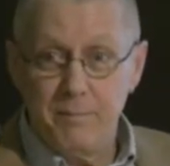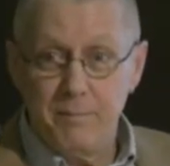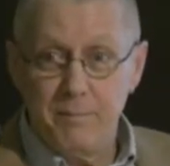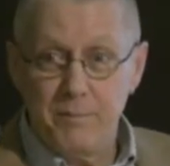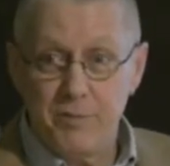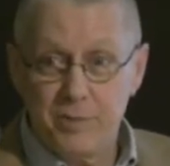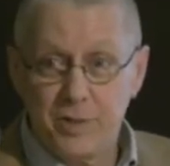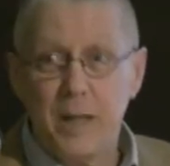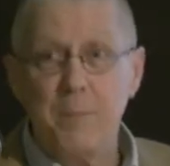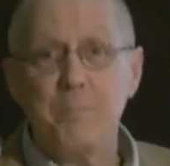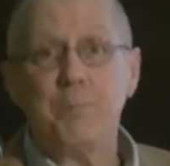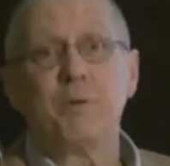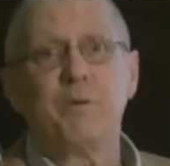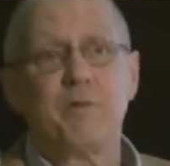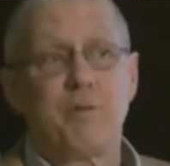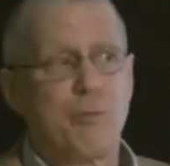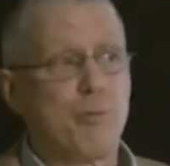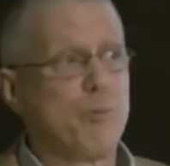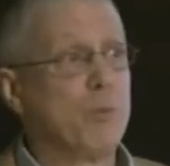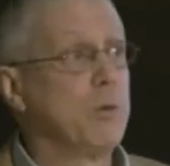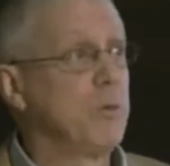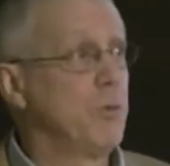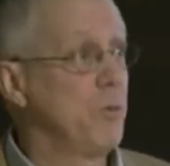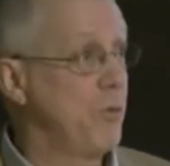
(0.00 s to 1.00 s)

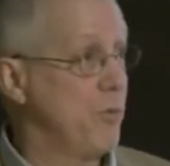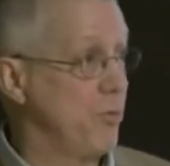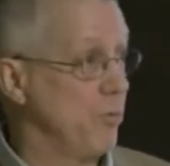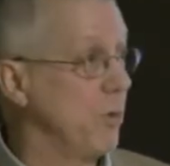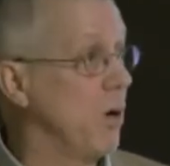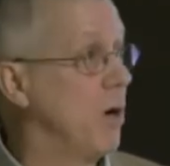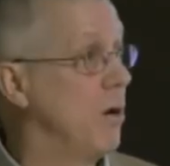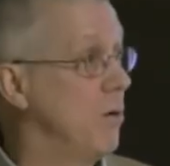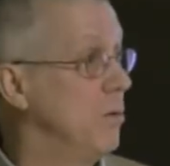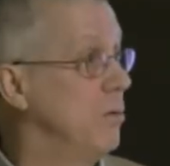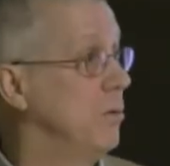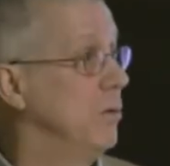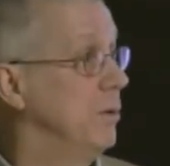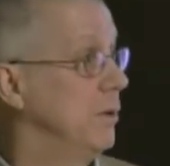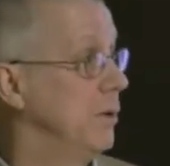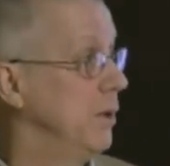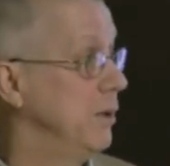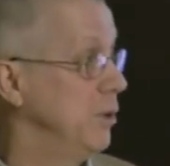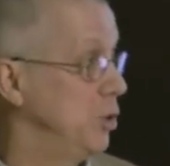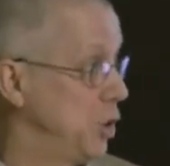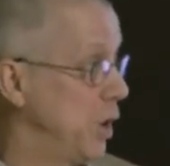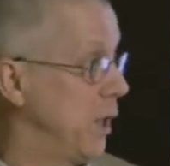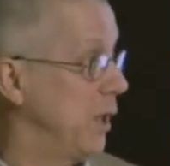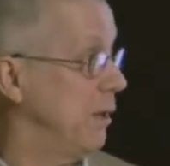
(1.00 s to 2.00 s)
Staples threw Thoreau
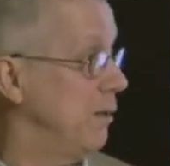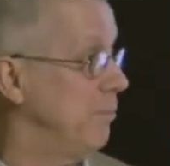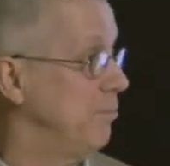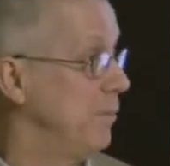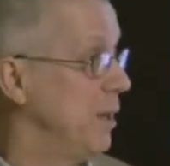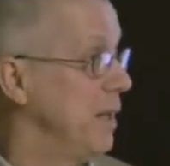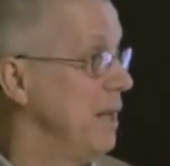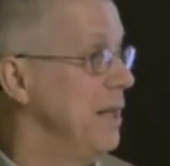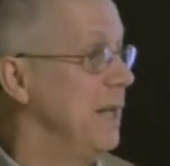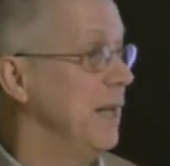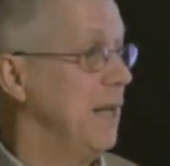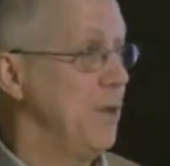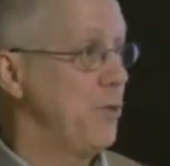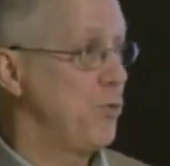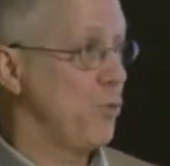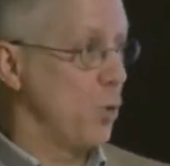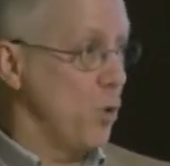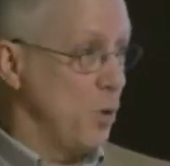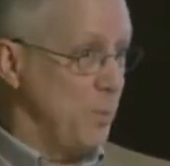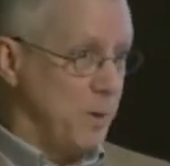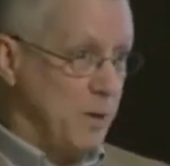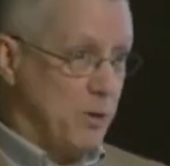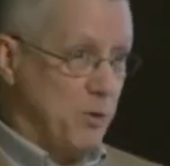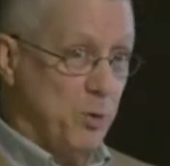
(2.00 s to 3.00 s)
in jail. He
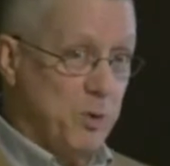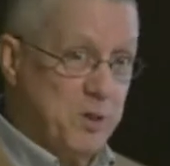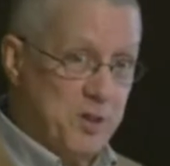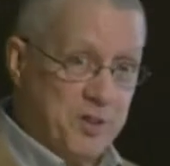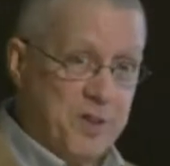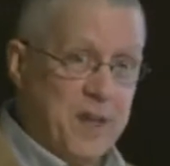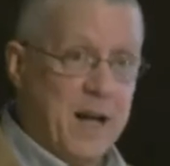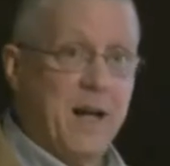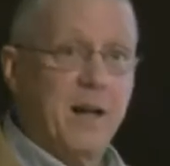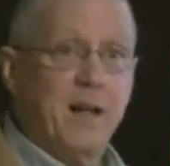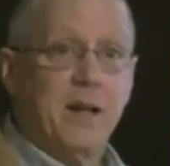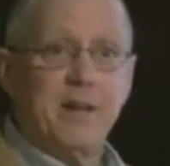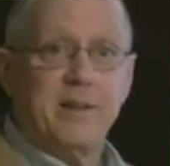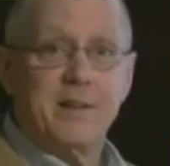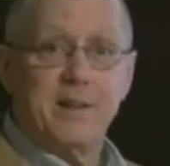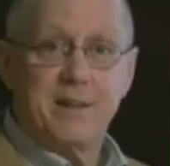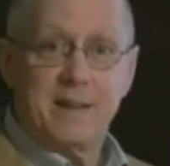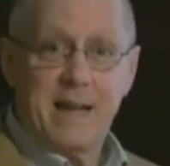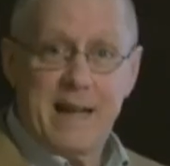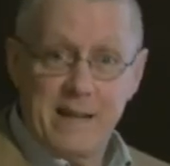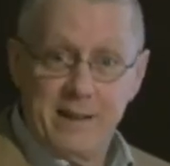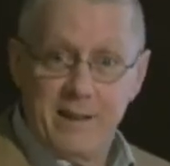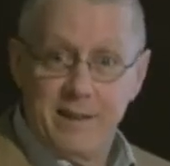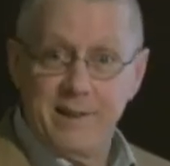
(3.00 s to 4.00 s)
threw him into a cell in
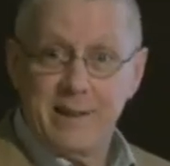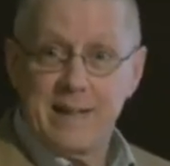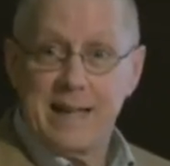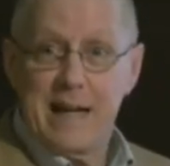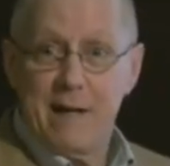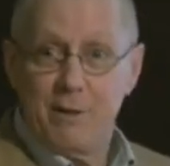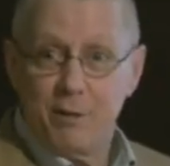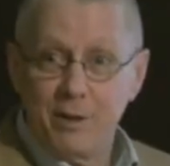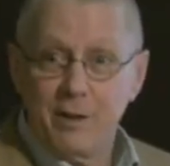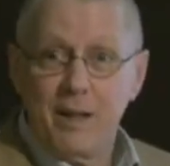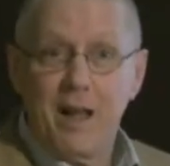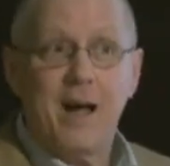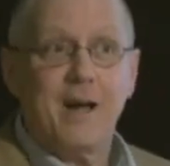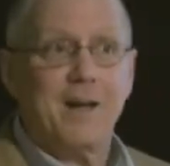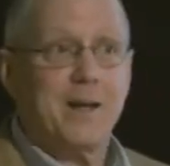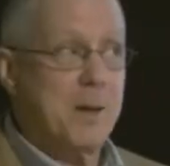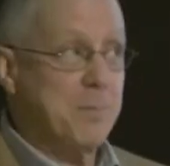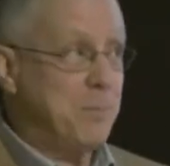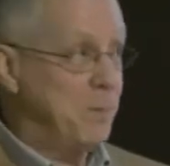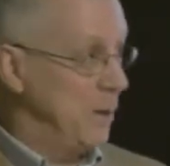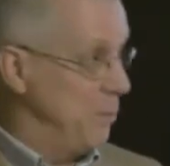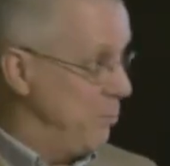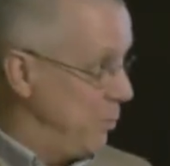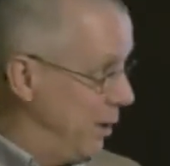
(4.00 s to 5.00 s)
the, in the county
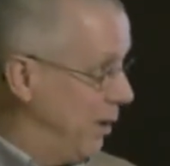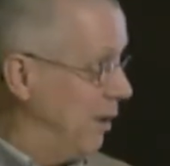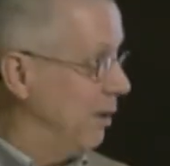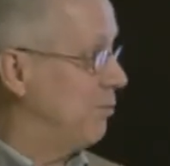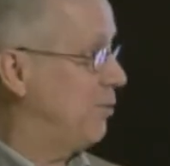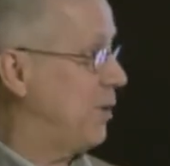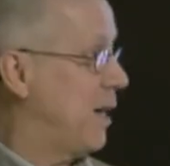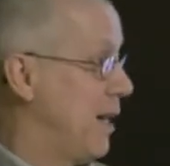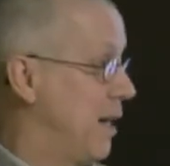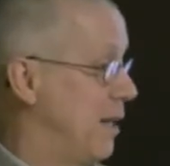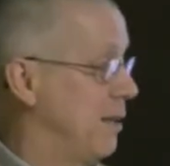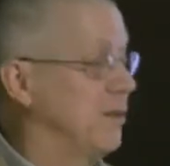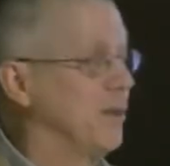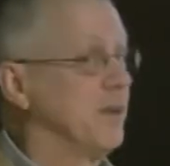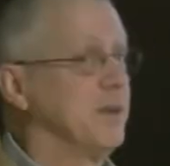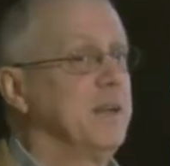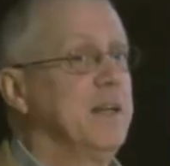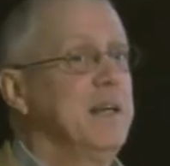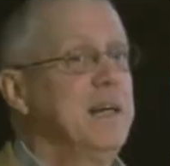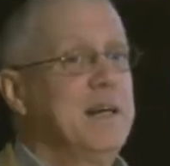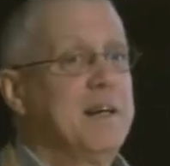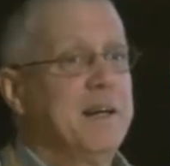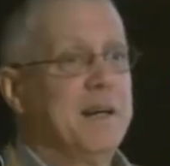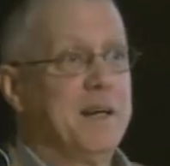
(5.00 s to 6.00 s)
lockup in the middle of
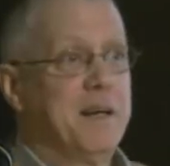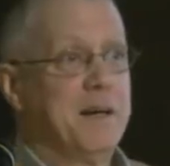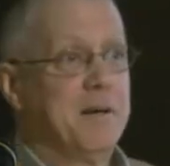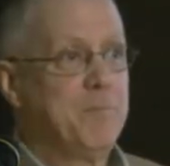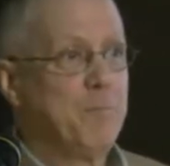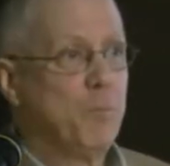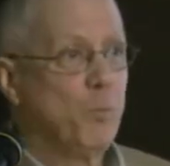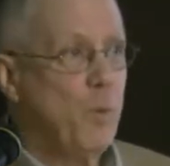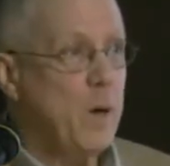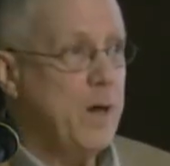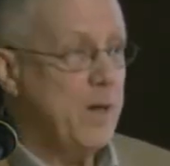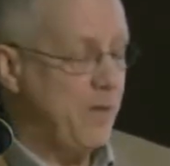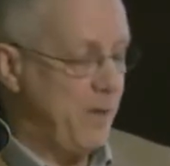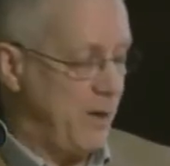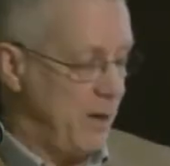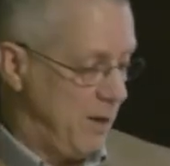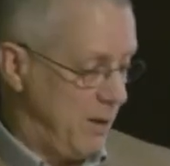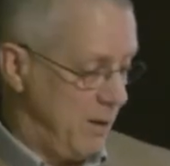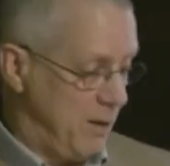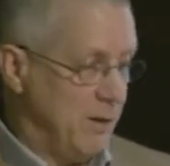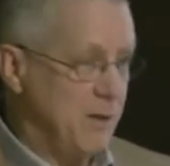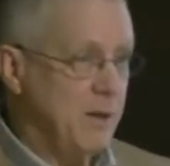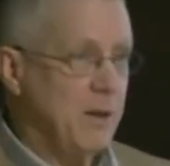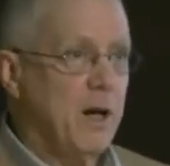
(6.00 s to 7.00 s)
Concord uh, with
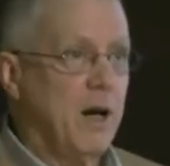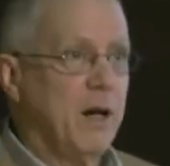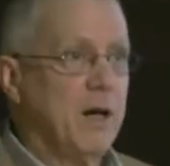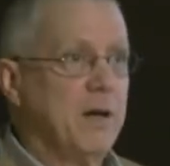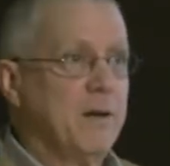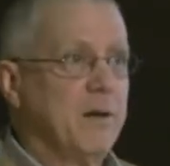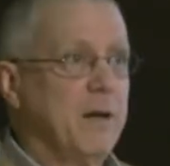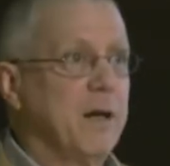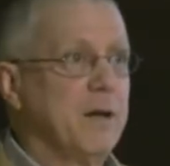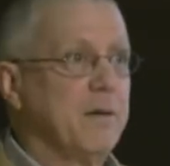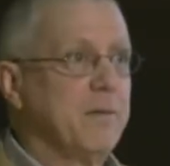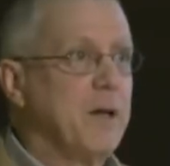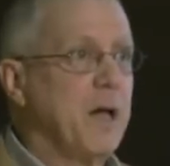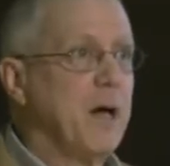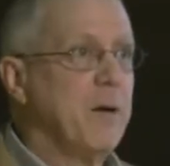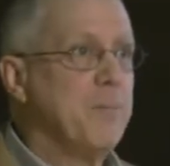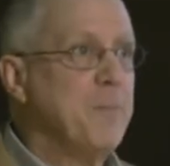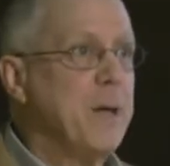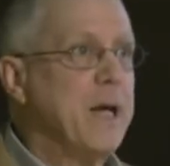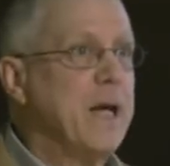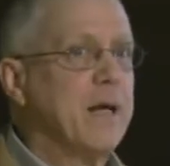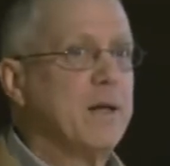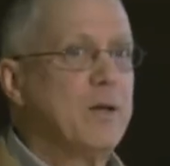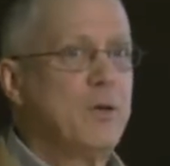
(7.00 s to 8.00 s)
a, a, a,
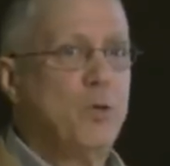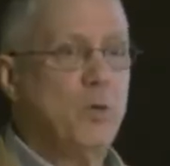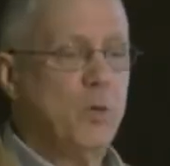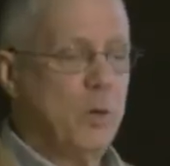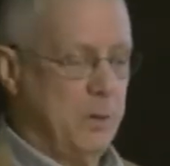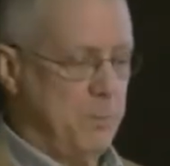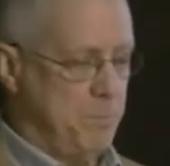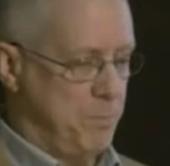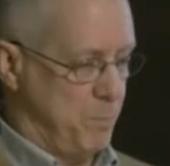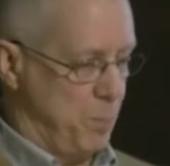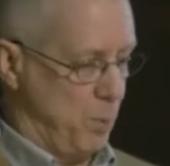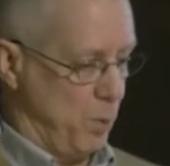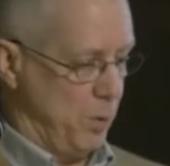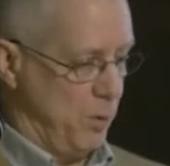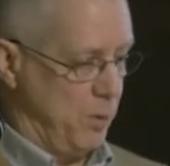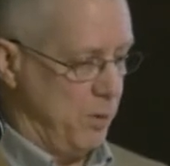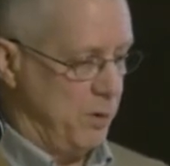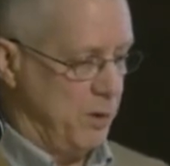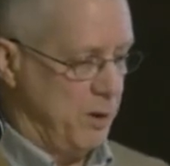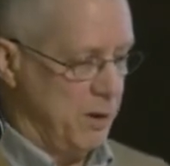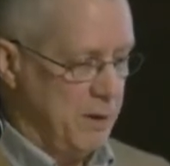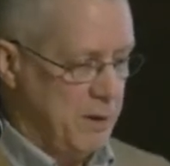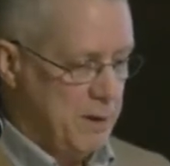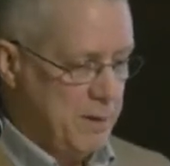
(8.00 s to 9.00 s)
man who had
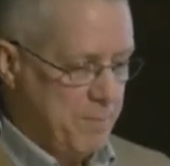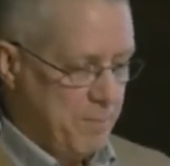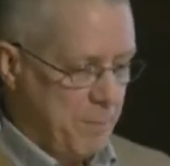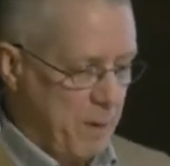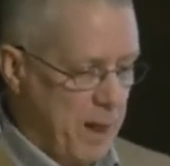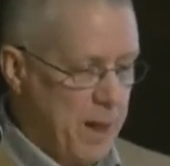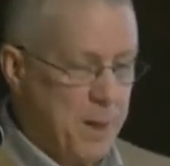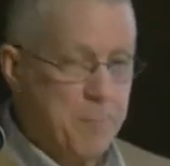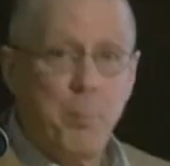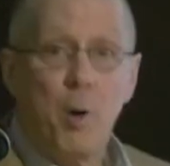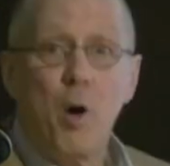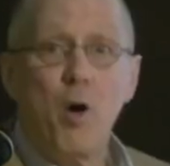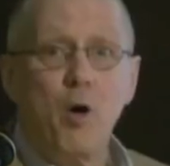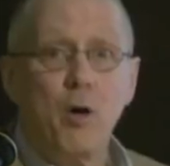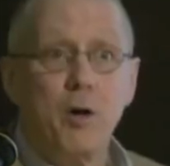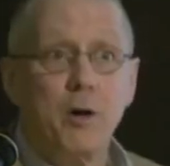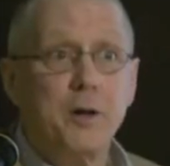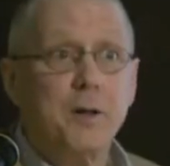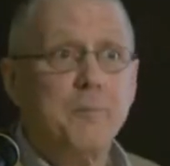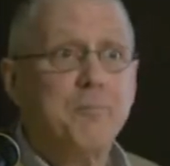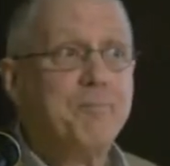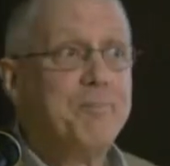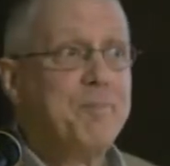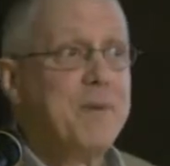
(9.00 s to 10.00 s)
burned a
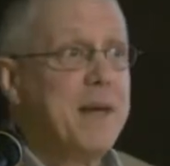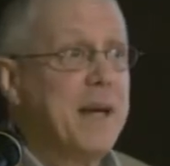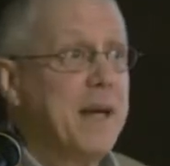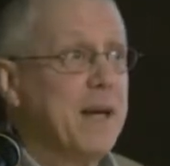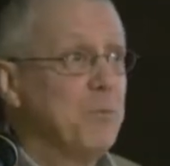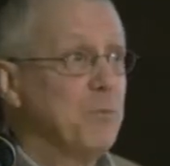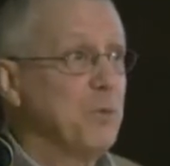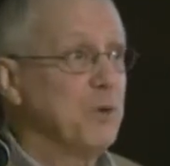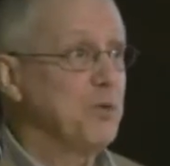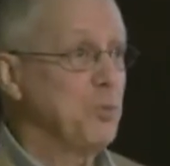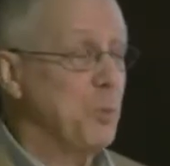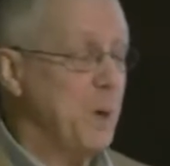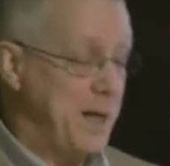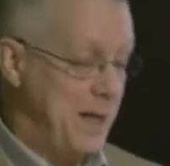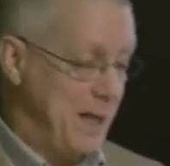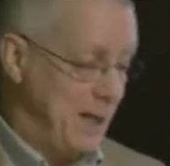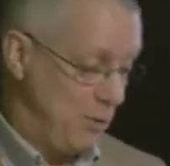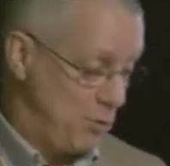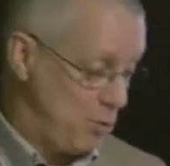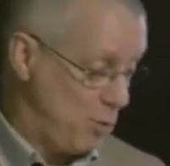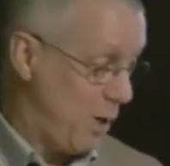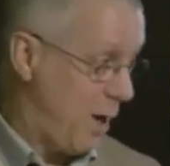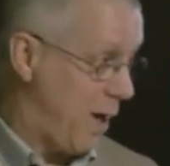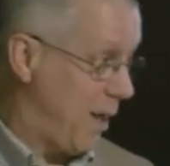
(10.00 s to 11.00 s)
barn and was
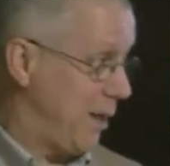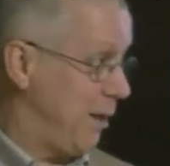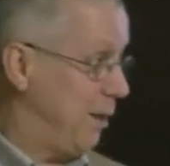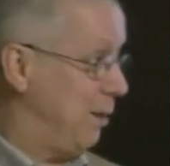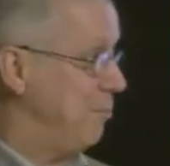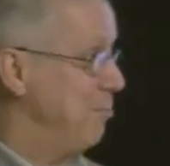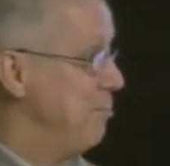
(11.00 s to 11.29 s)
waiting trial.